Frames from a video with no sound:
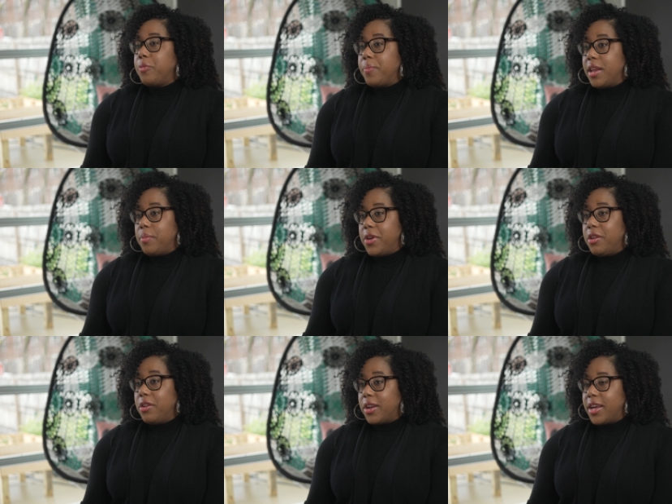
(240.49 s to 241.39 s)
may depend
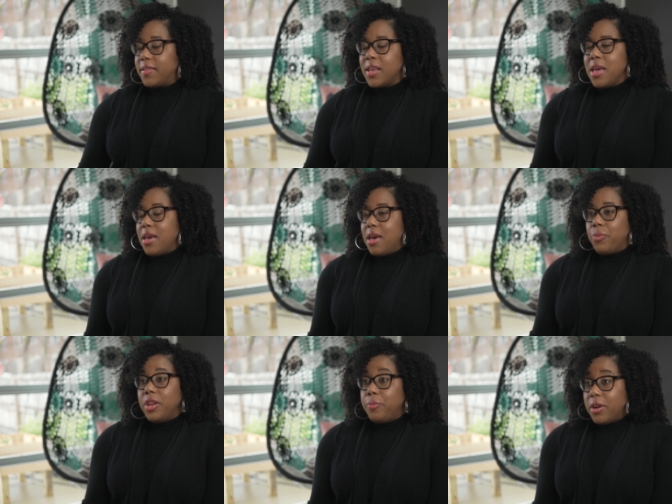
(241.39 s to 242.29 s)
on us and we
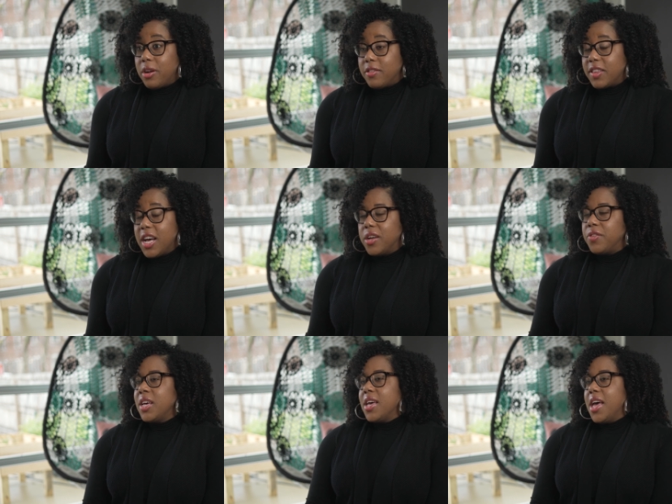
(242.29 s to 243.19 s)
depend on
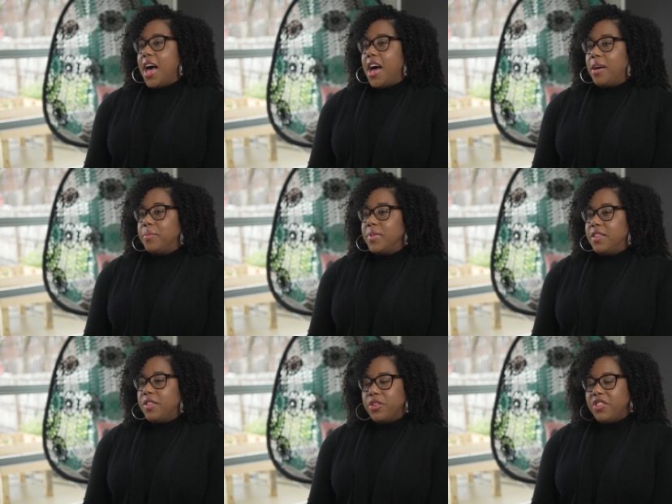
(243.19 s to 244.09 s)
ourselves. Um, and
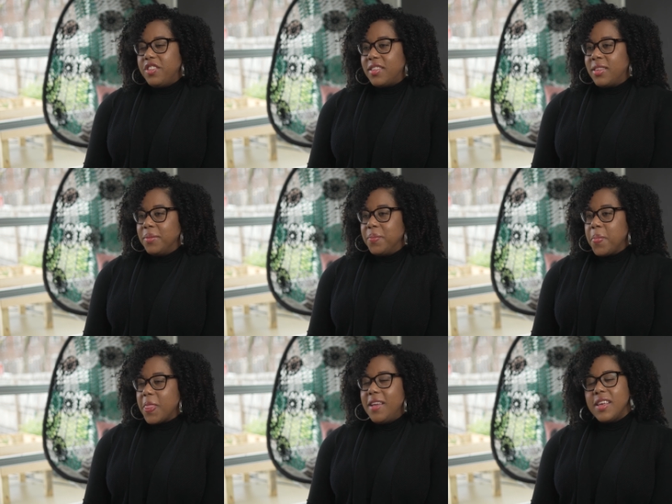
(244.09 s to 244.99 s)
so it's just,
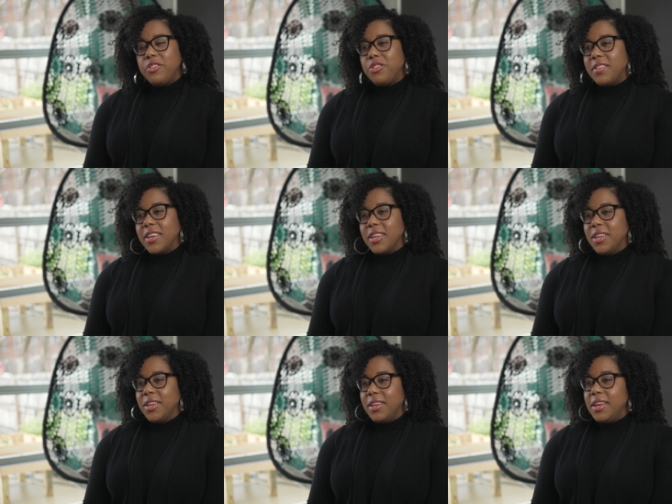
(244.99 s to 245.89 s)
it's interesting.
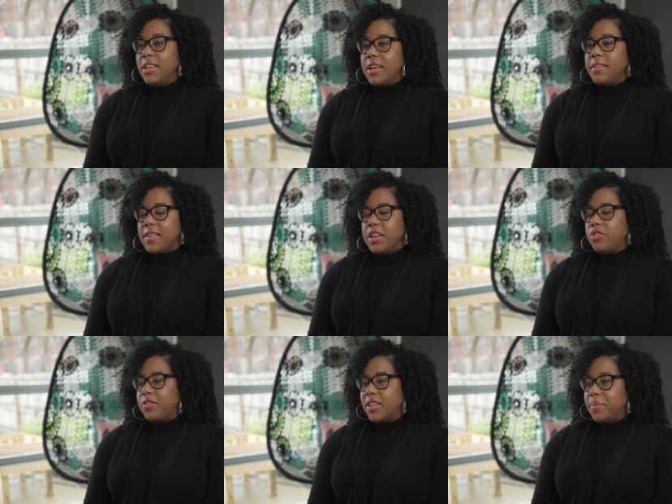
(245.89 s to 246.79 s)
It is
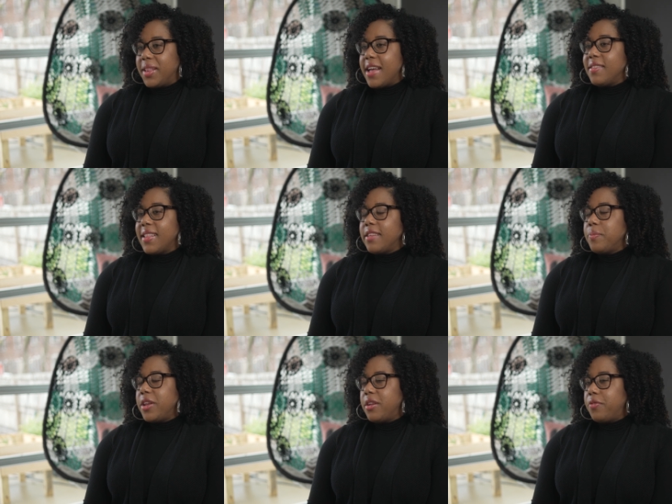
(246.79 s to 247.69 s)
interesting, but that, that's
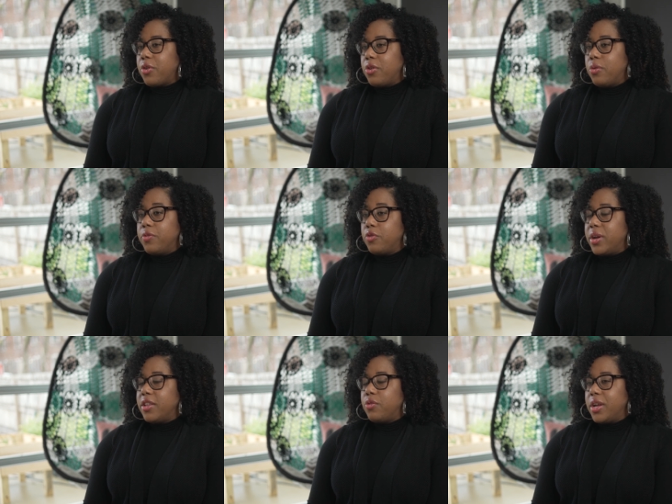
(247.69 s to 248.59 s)
been difficult with
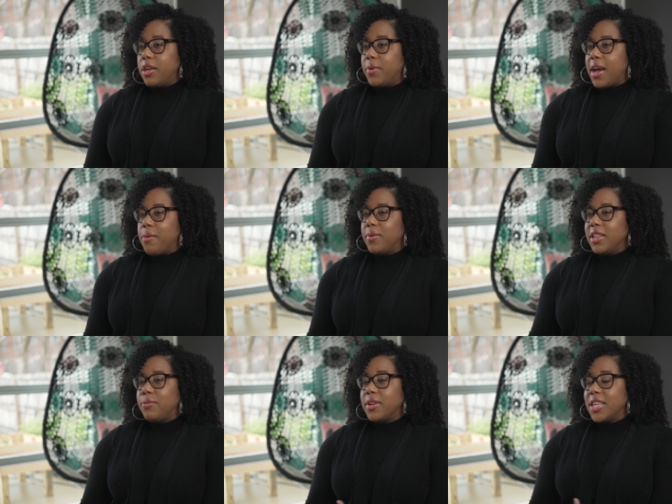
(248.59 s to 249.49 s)
2020 when I really,
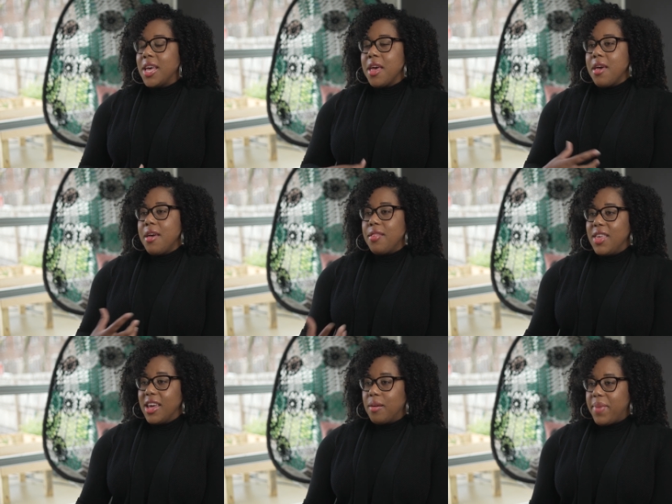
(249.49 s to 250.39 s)
really
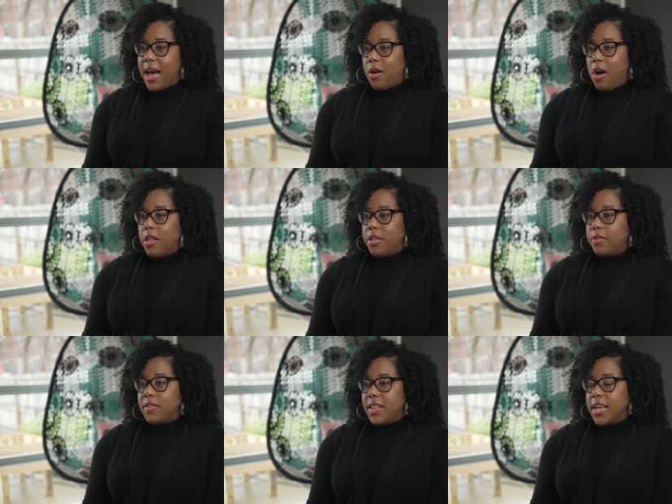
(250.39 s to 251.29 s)
think about all those
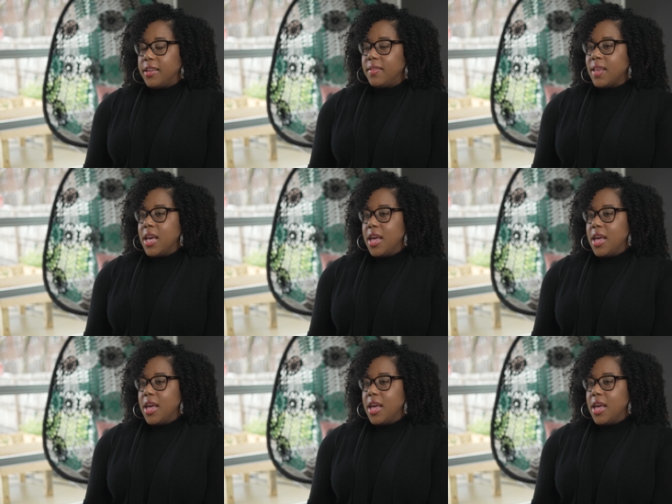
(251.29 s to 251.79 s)
things.